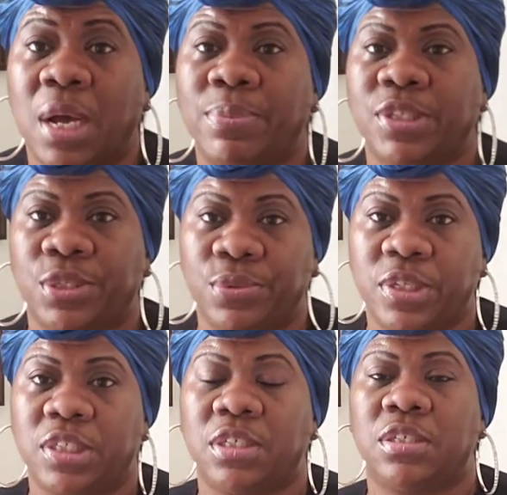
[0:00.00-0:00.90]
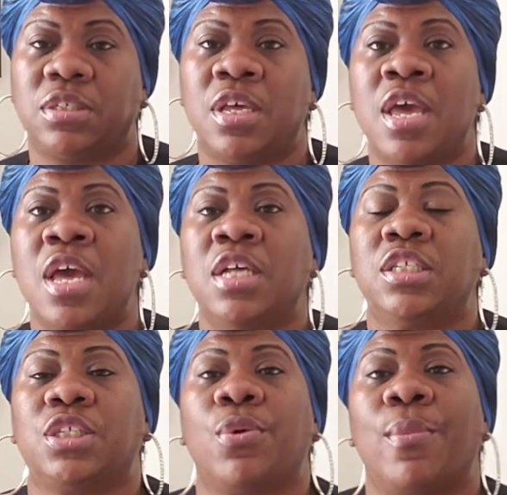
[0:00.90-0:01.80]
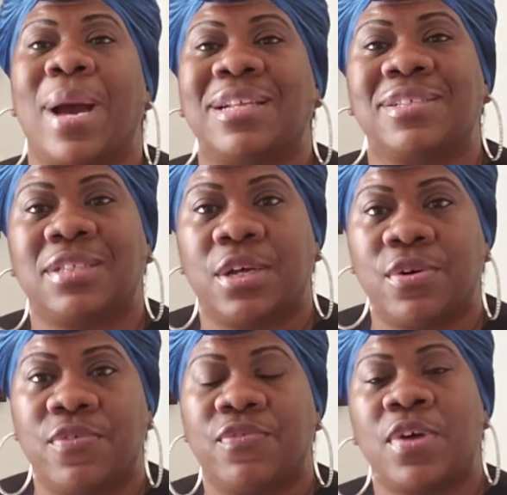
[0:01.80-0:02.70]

opportunities. So, myself,